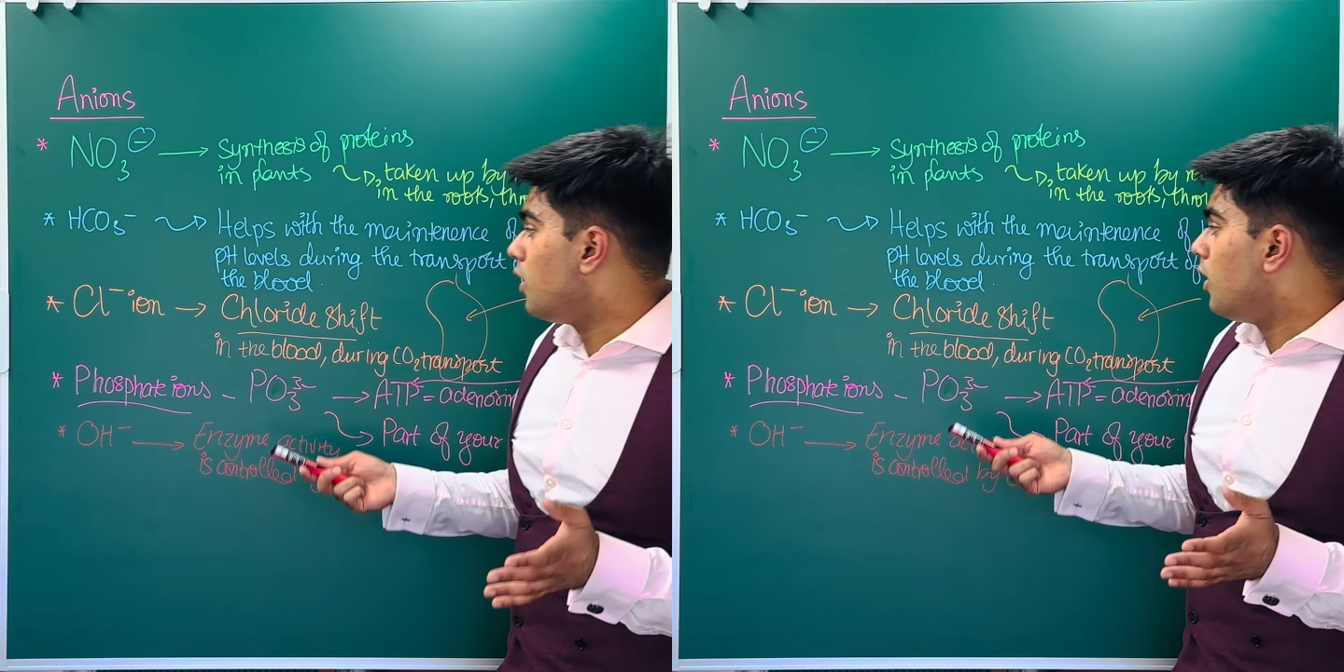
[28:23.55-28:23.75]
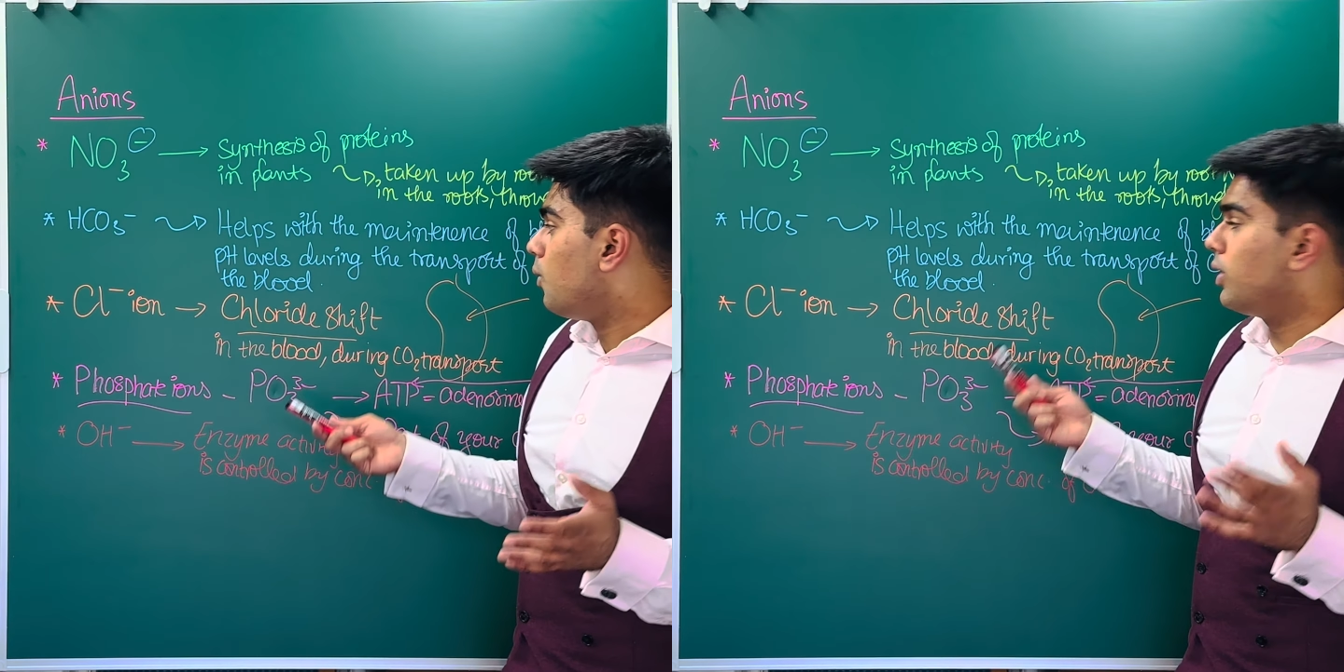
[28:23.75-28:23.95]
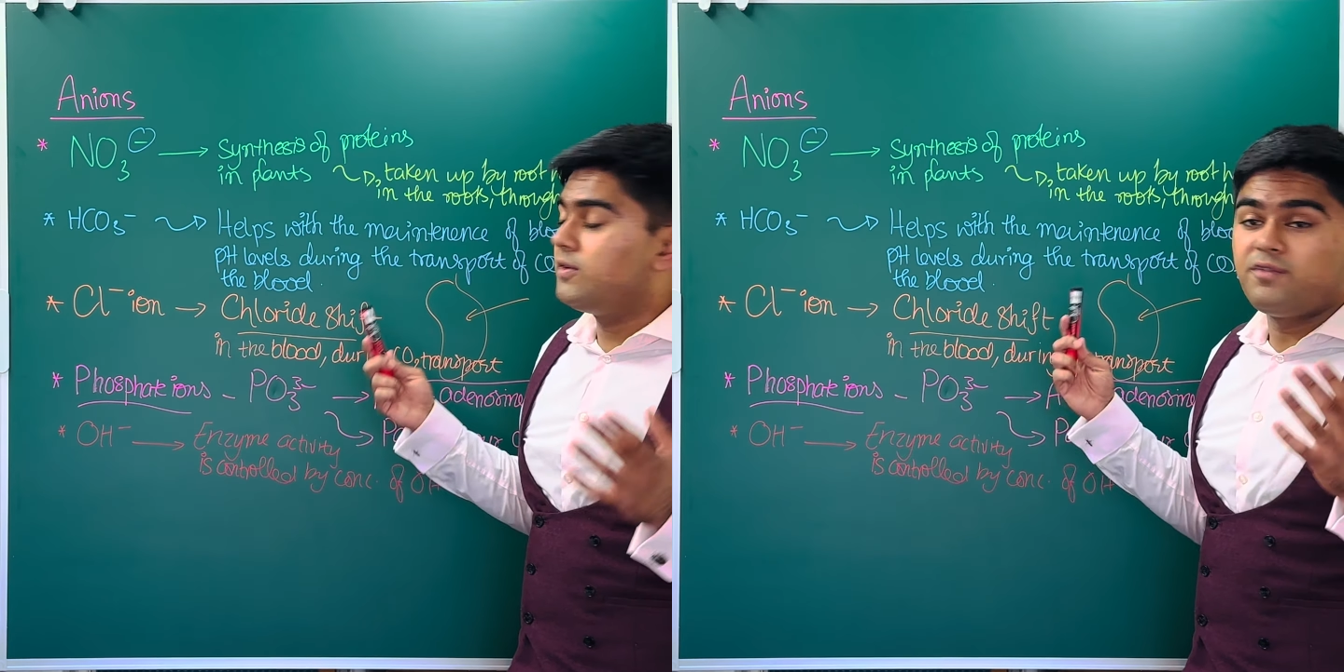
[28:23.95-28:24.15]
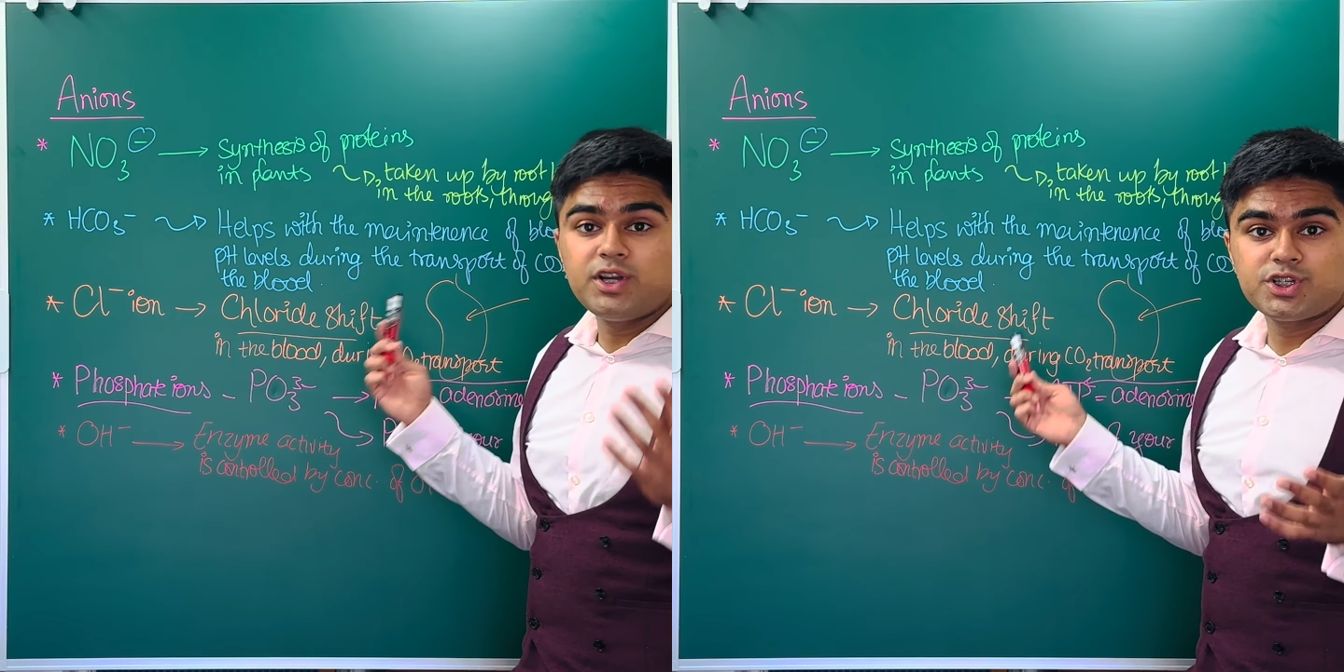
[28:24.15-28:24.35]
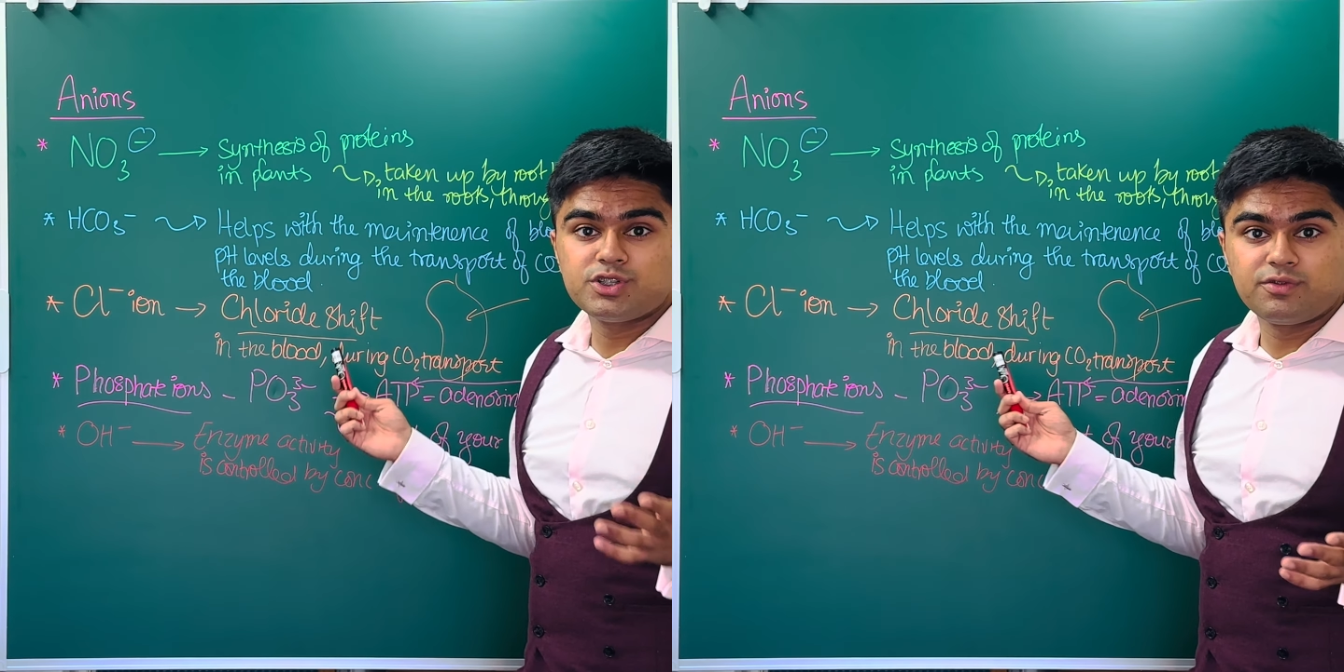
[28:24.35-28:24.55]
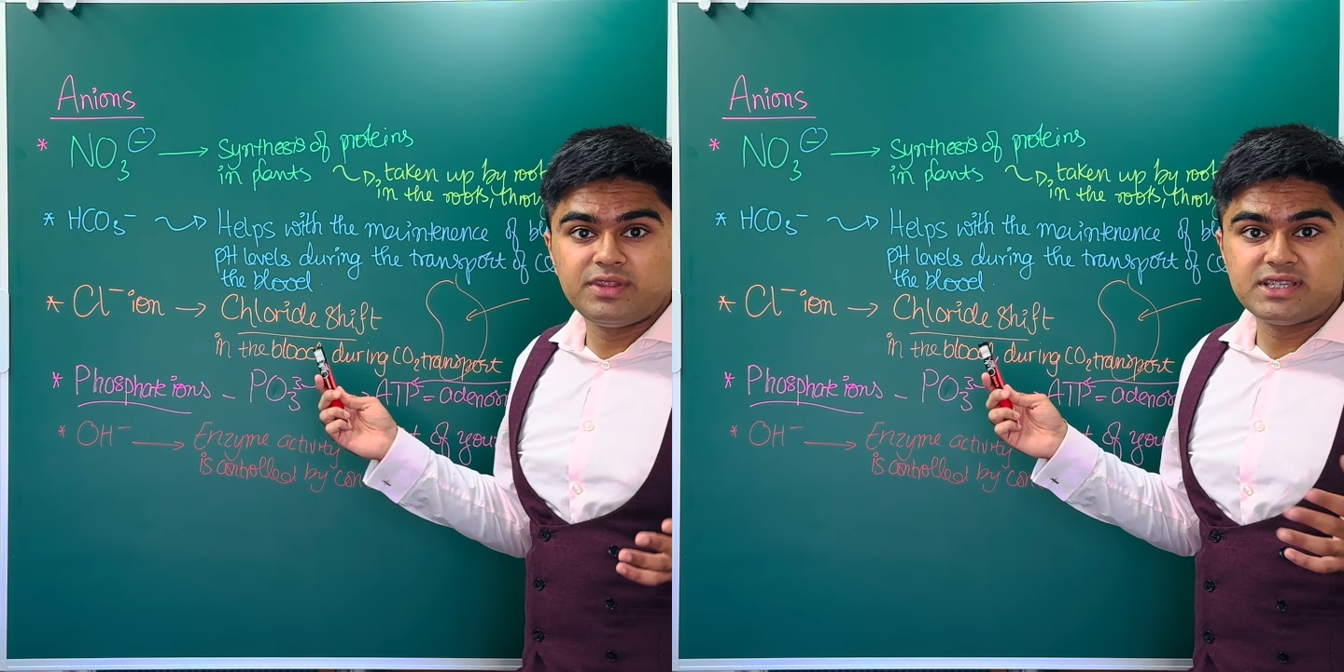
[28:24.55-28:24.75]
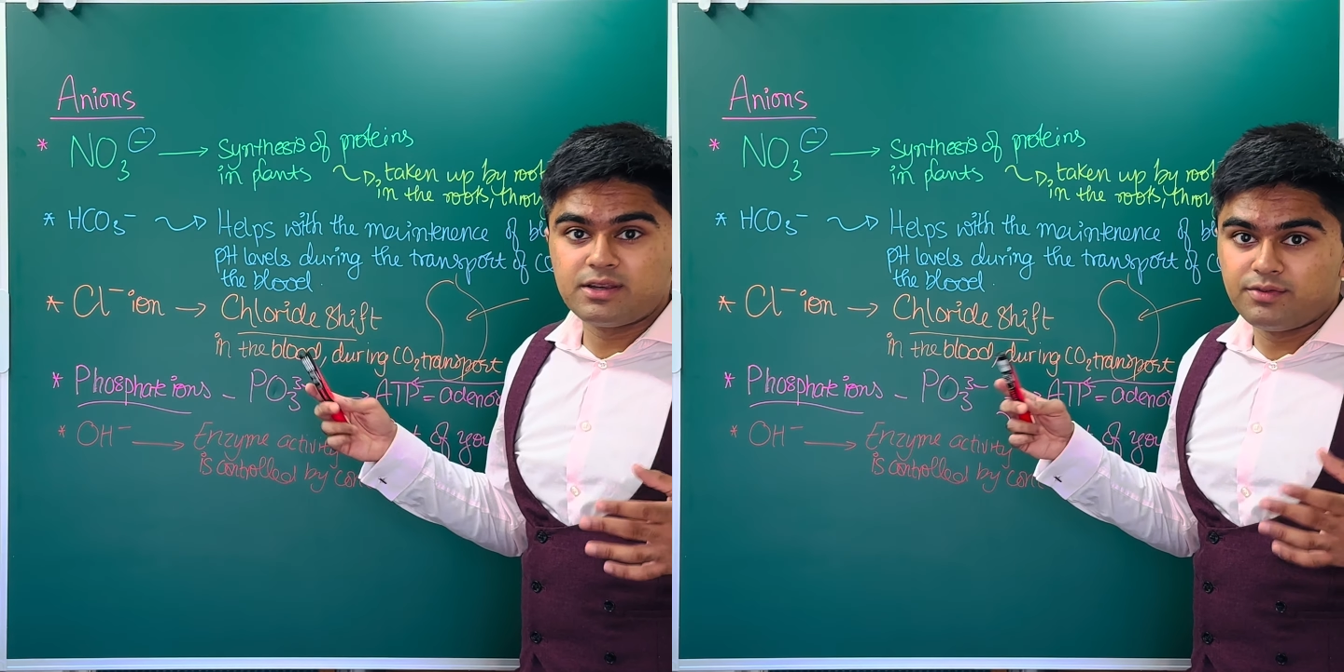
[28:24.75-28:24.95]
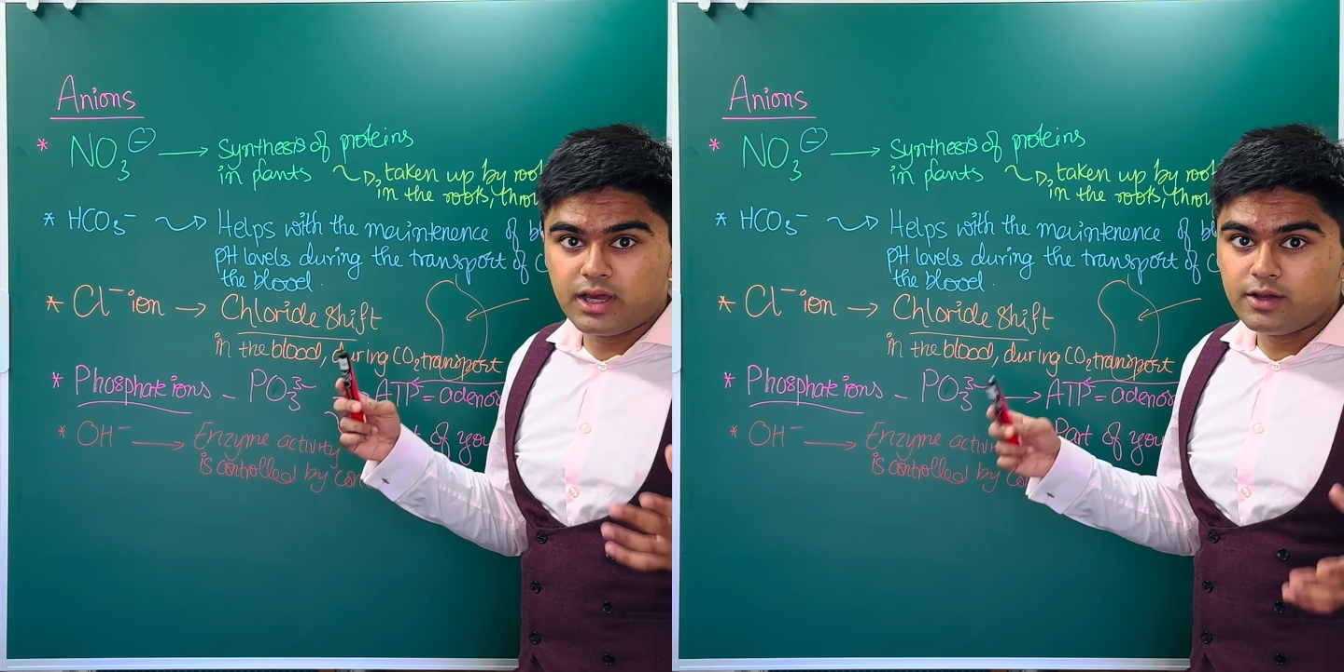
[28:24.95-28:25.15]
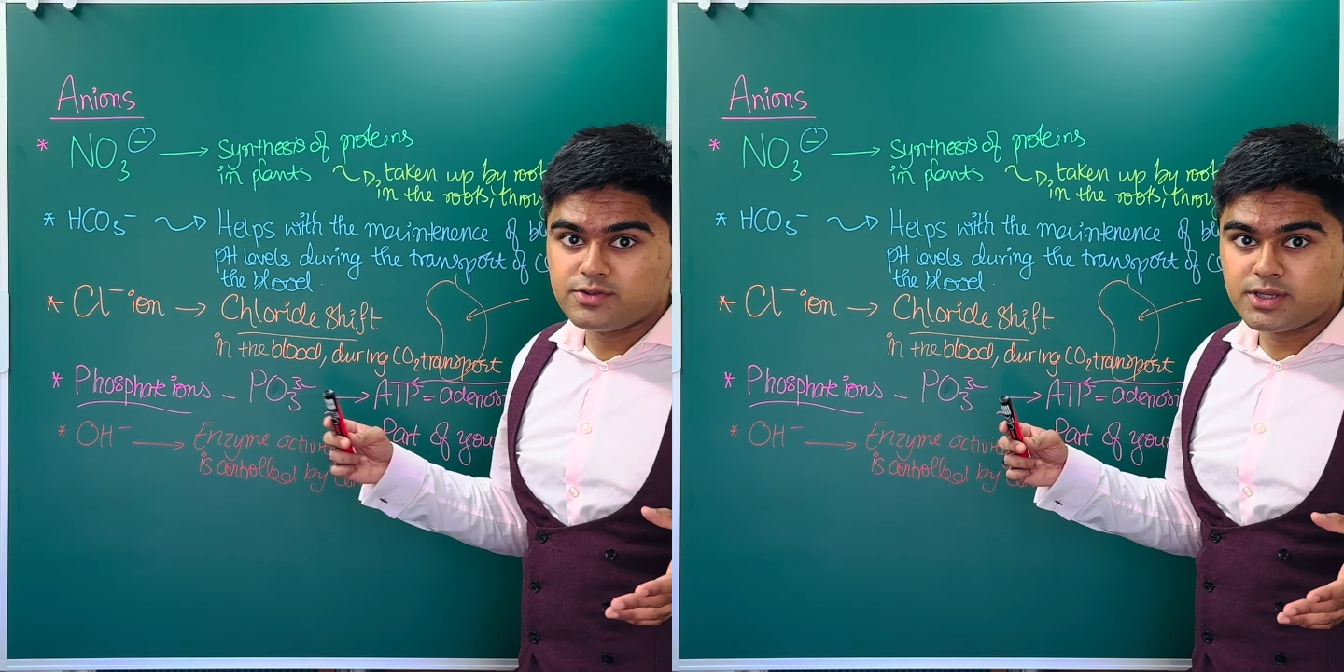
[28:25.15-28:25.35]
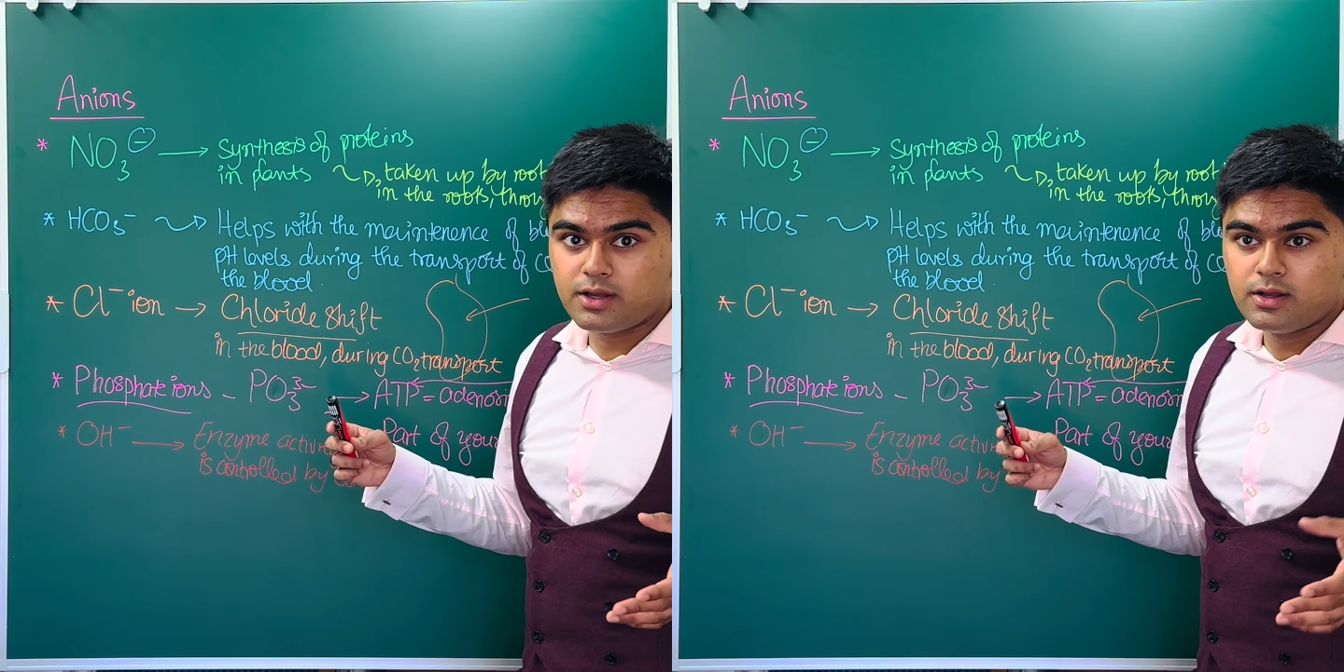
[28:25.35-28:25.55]
what the functions of these different ions
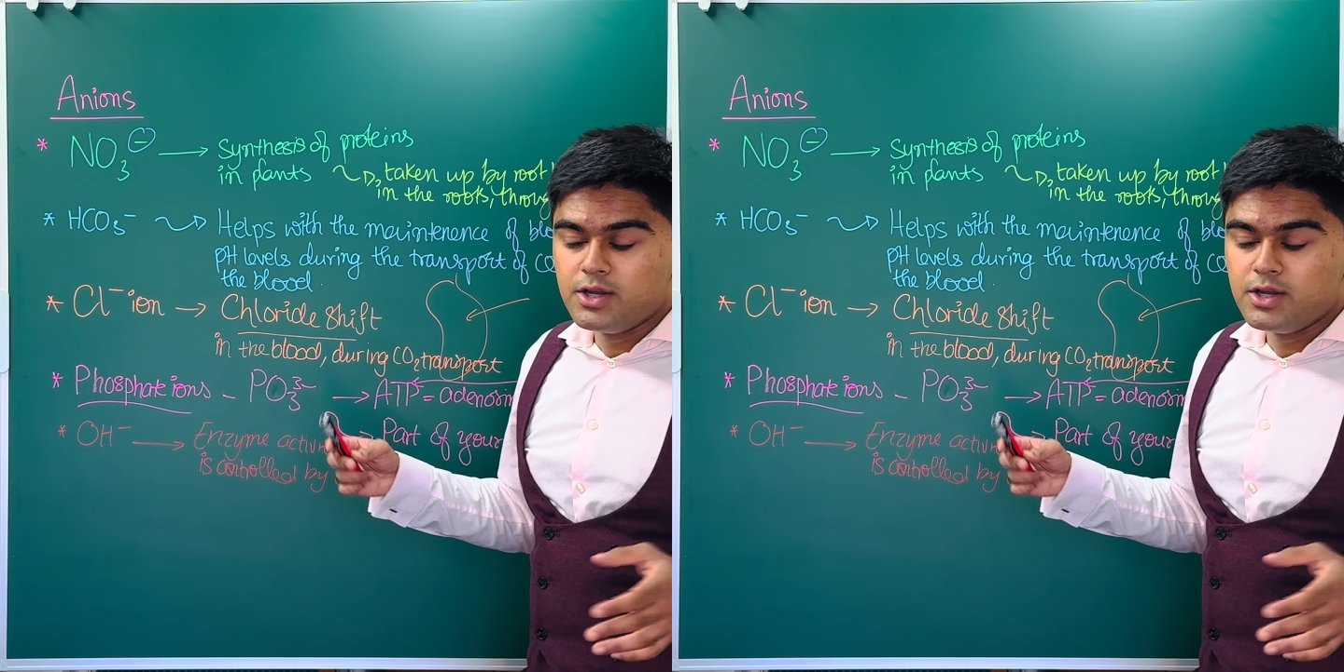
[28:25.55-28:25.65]
are.